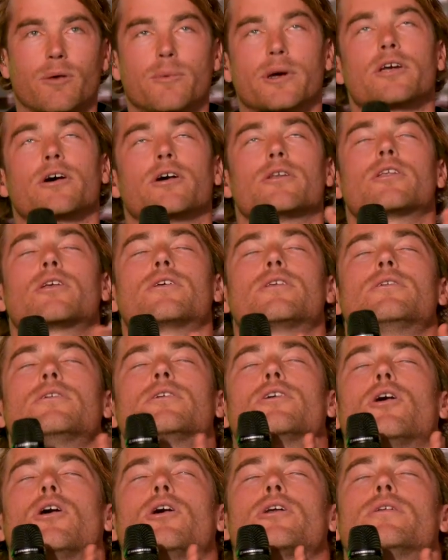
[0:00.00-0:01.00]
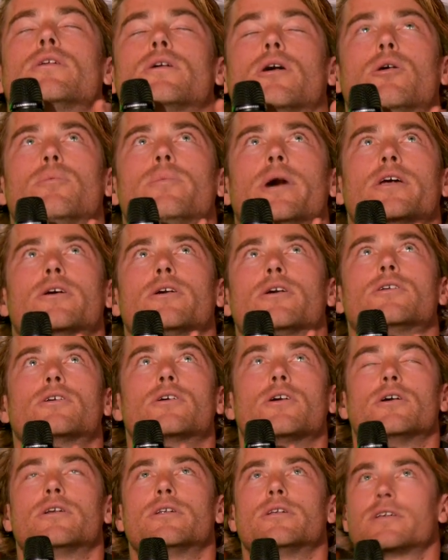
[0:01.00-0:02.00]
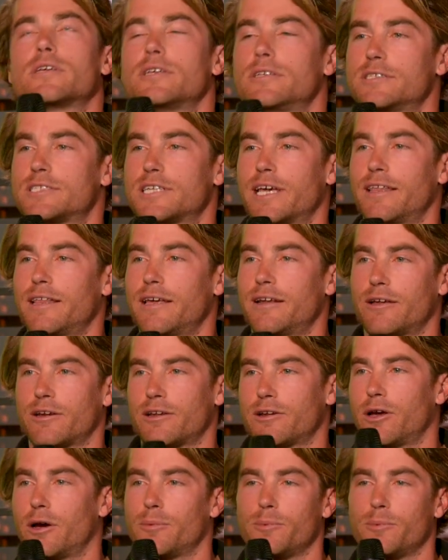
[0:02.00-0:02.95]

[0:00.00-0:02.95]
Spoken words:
Oh my God. Can you say that? I don't know.